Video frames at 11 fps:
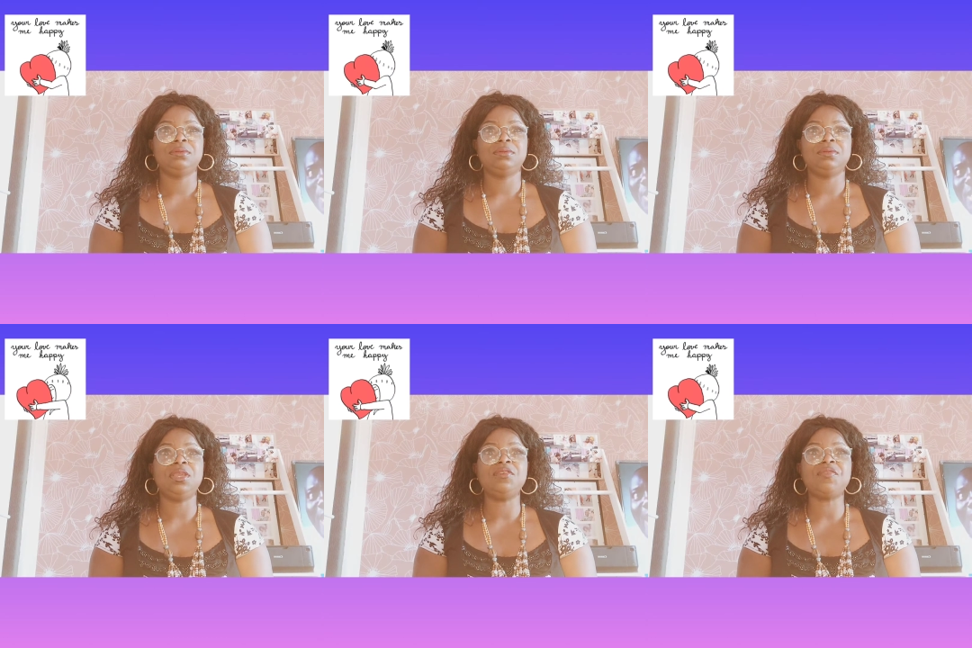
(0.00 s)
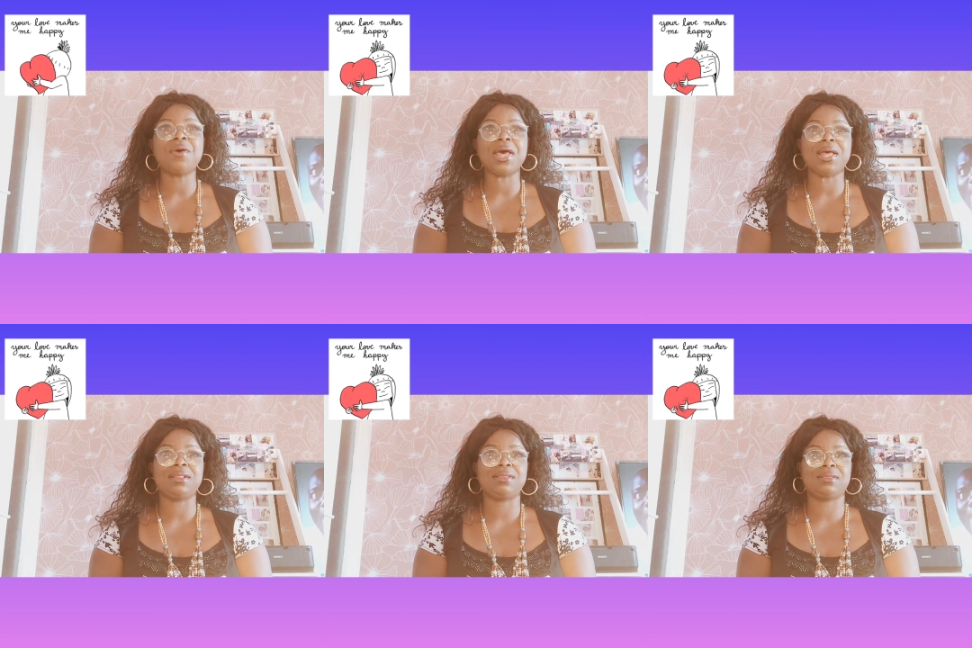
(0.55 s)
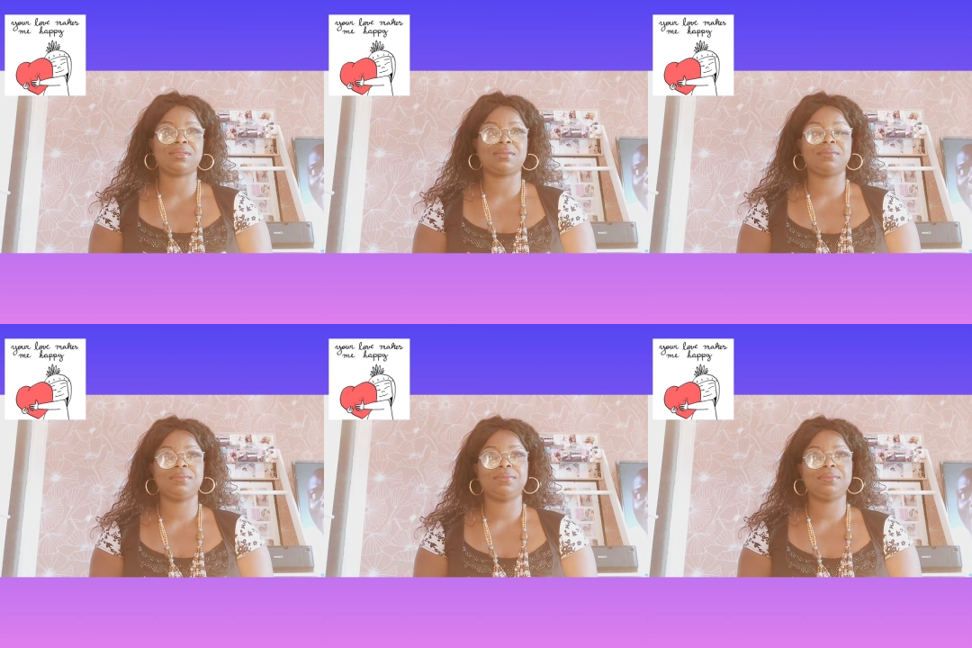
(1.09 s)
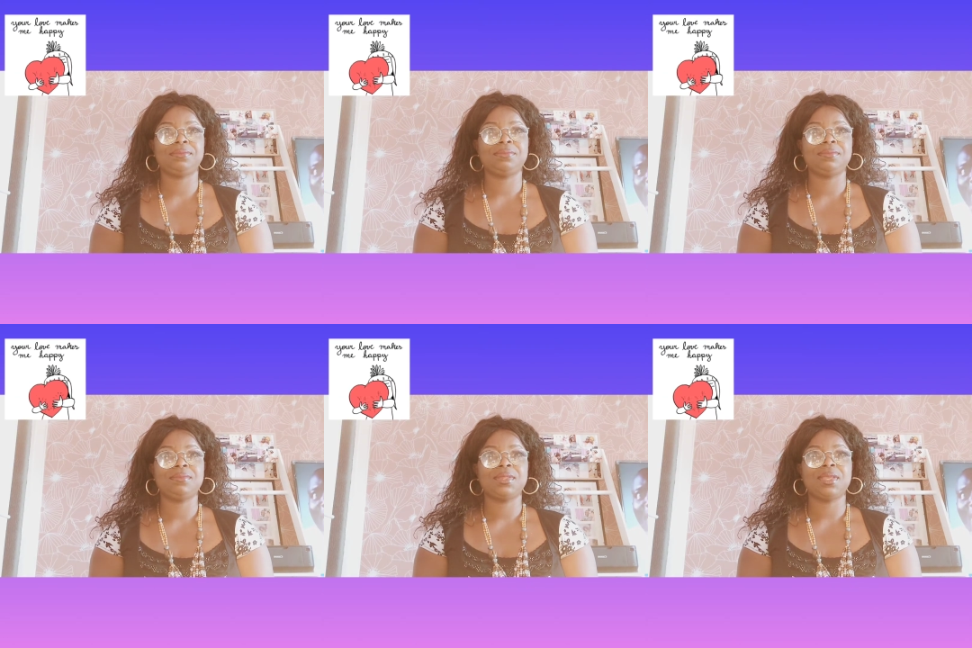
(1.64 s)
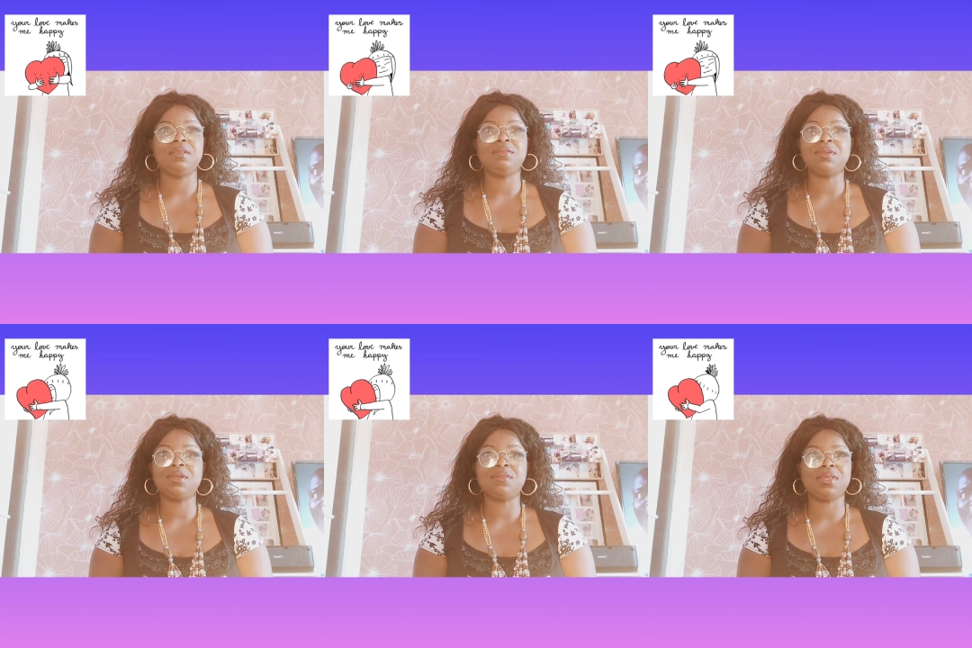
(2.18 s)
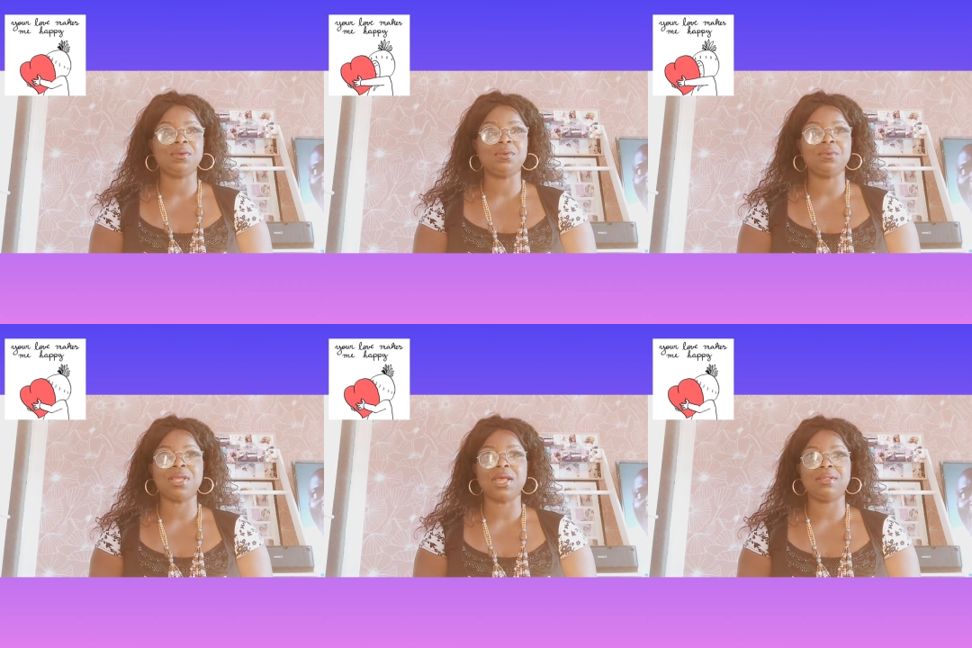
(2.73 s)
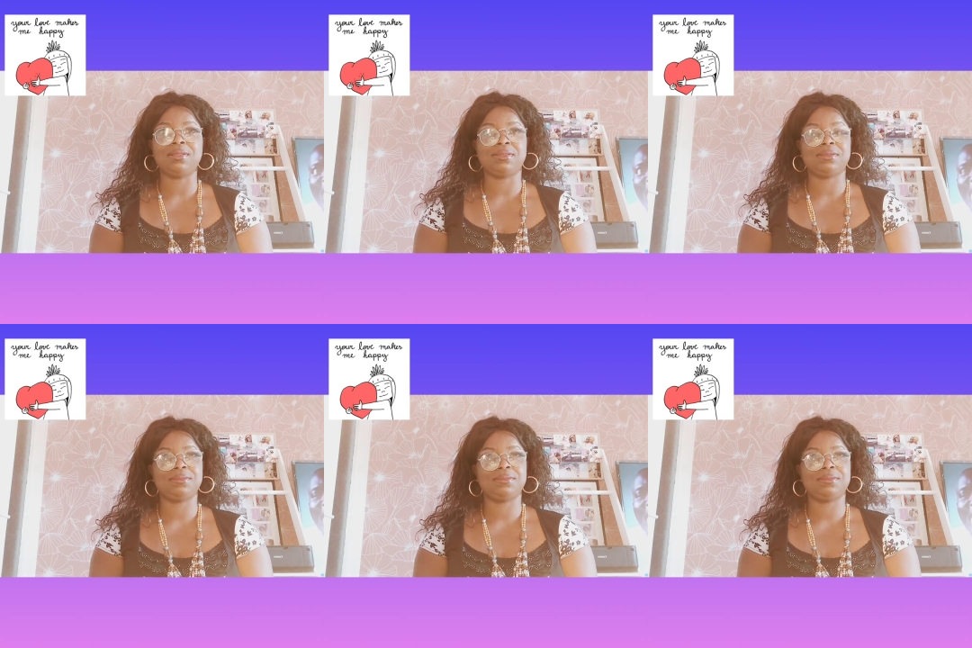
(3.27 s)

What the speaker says: evil acts. It's not a good act.